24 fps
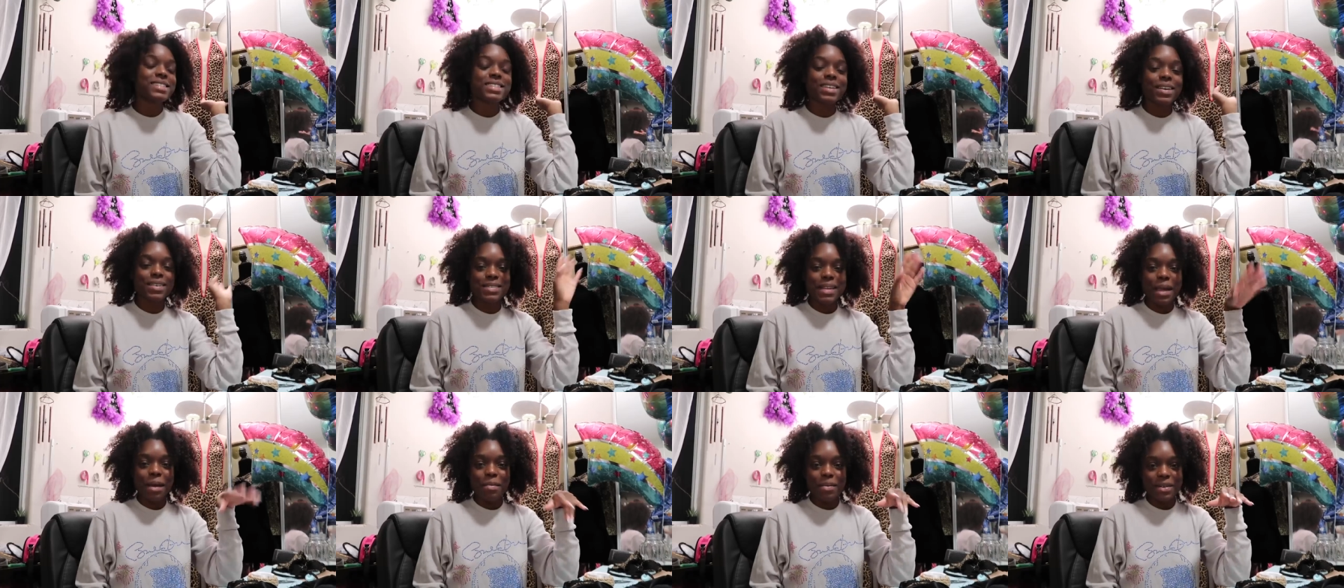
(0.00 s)
So I
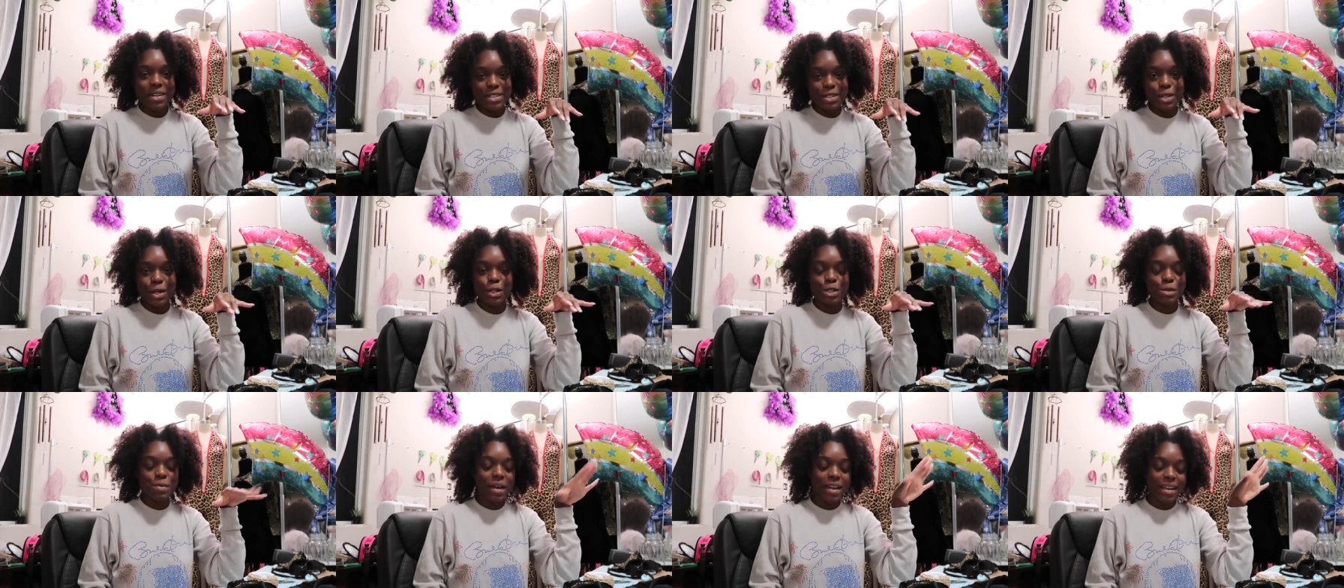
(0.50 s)
was able to
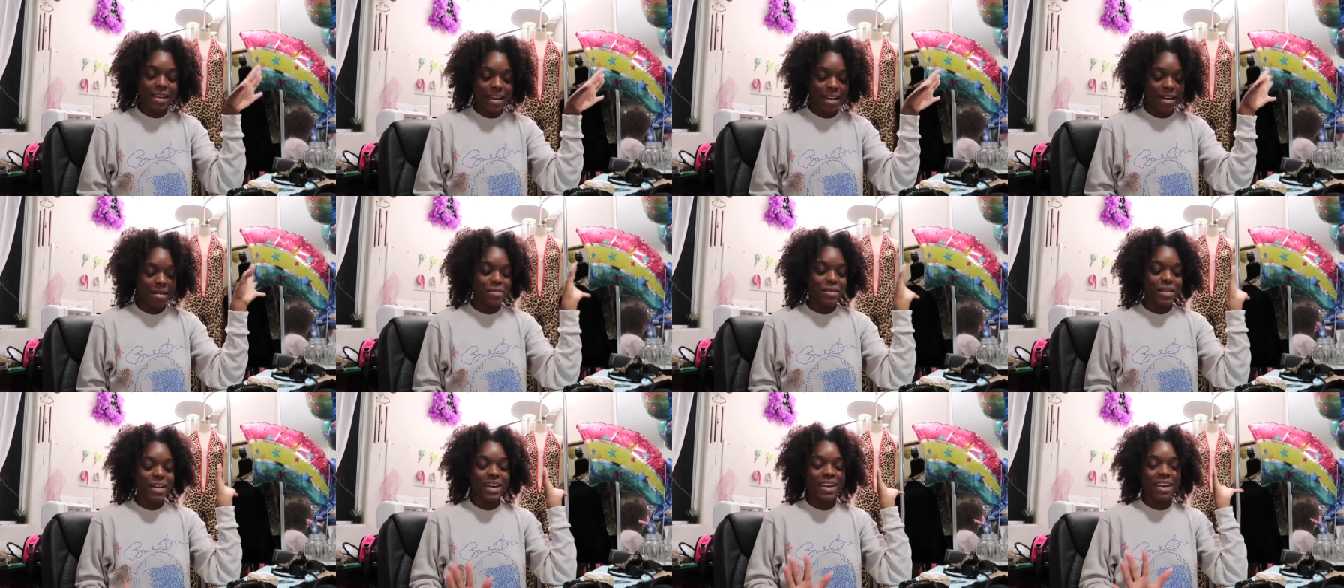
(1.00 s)
charge my
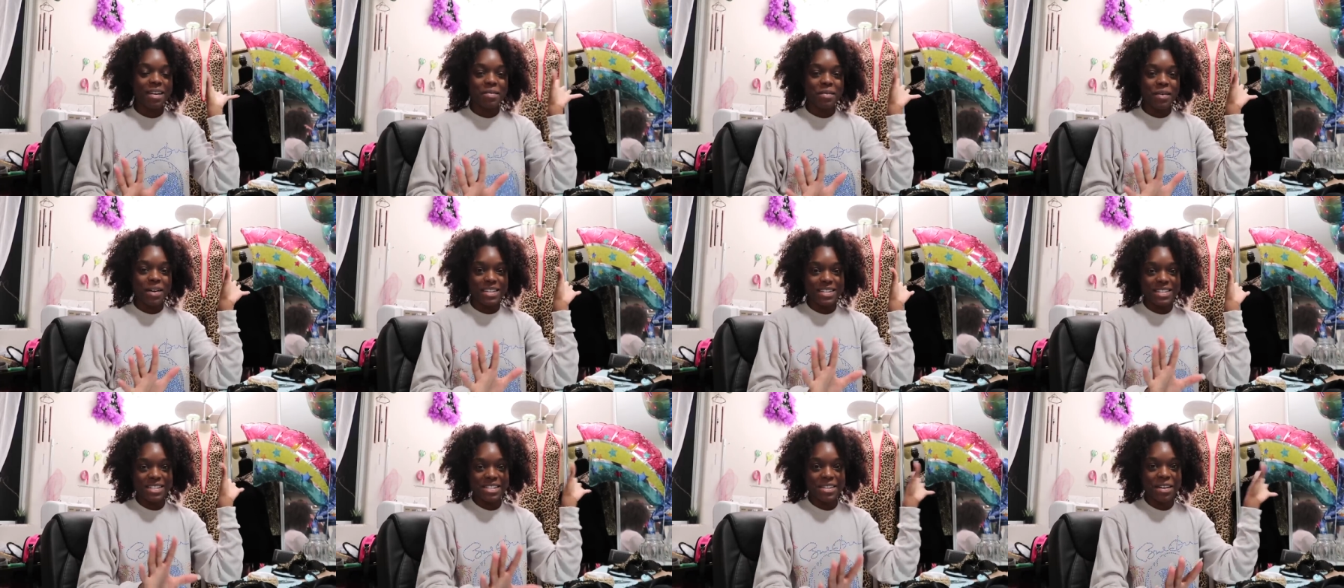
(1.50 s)
camera and I
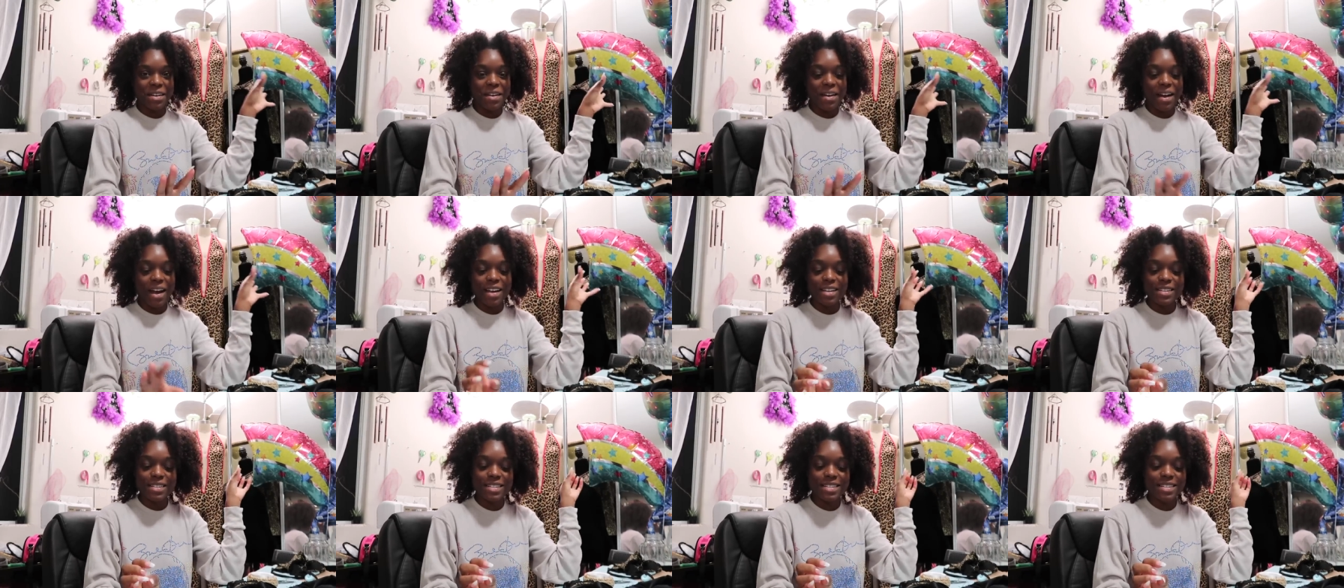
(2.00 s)
wanted to show you
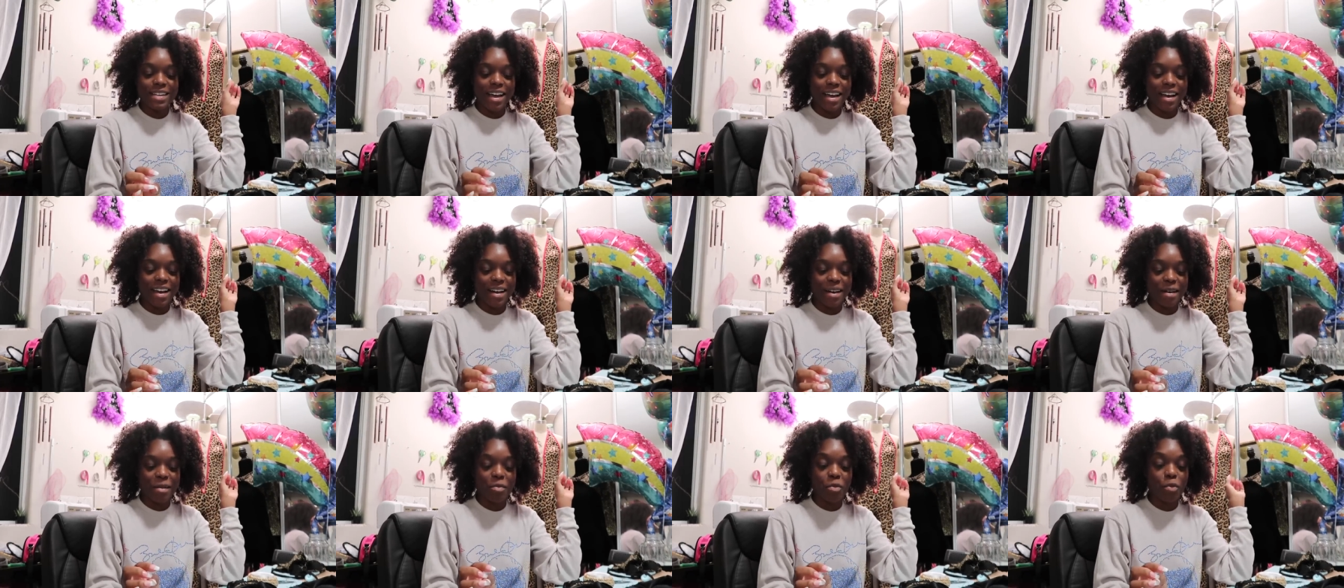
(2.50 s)
guys
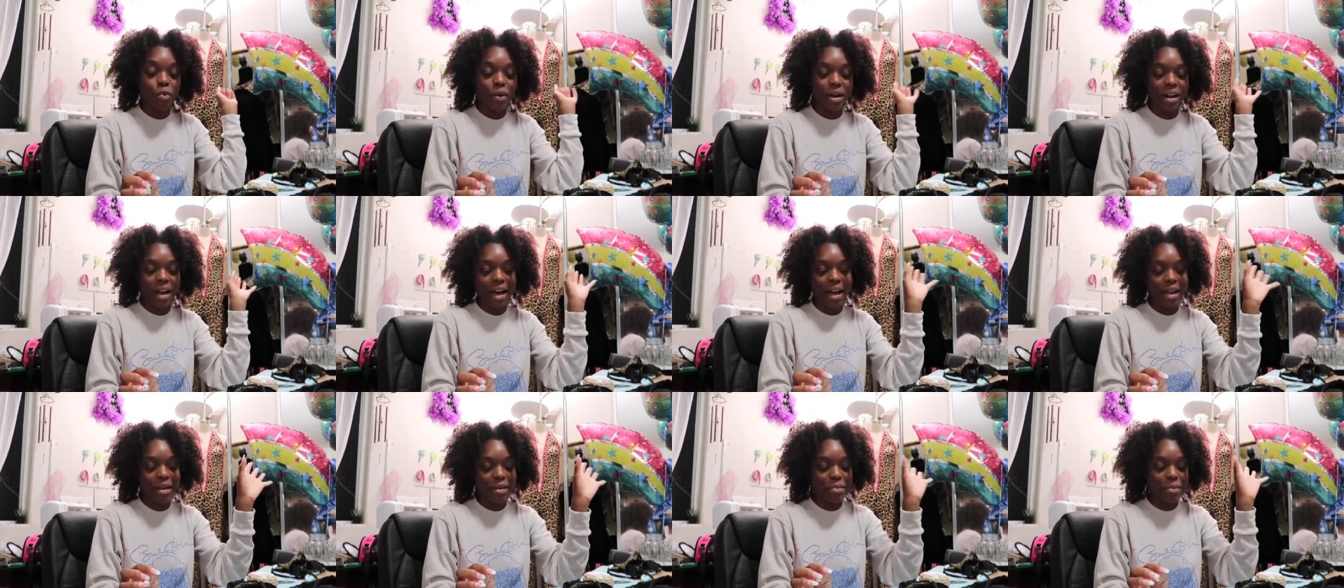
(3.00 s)
um, what
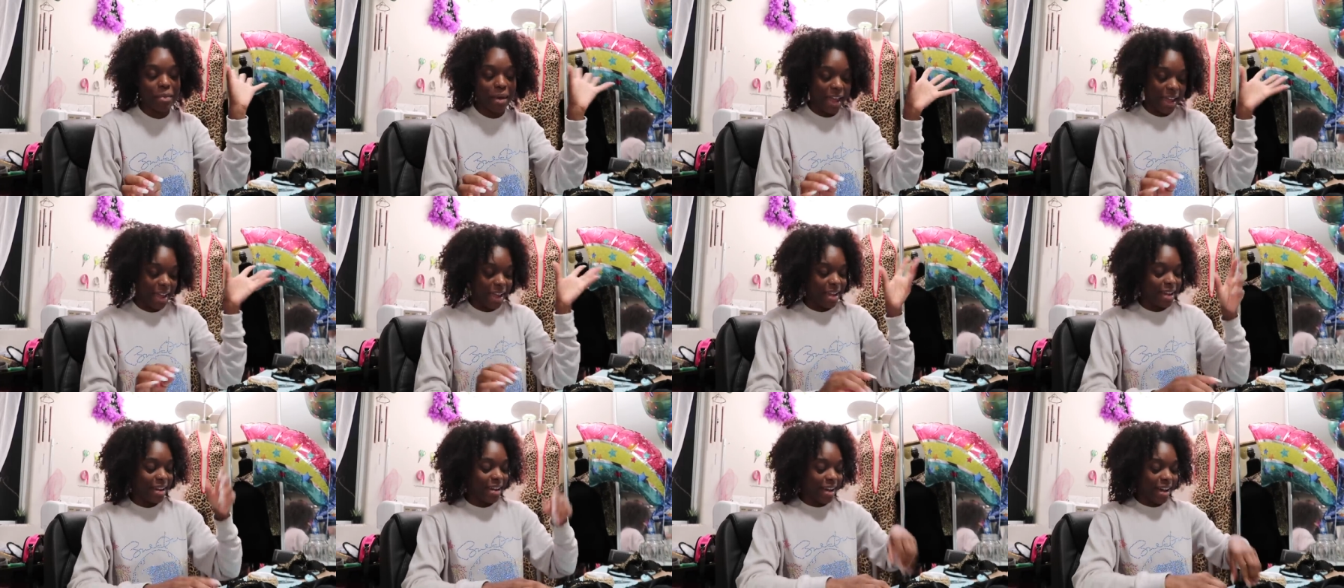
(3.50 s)
I
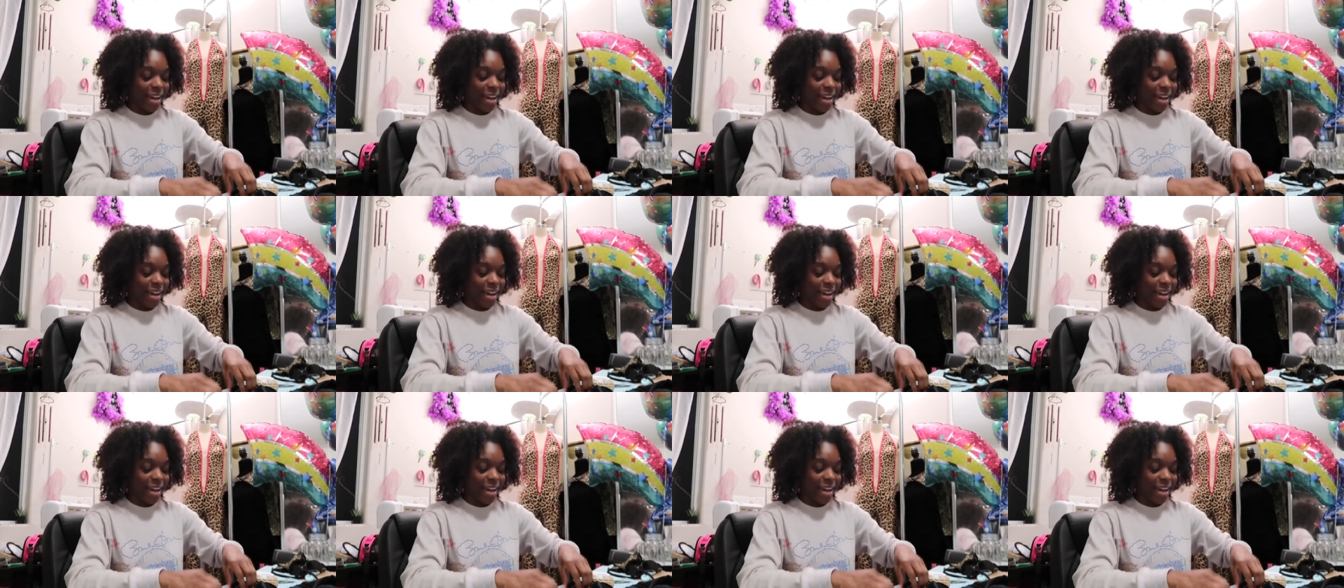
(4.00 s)
made.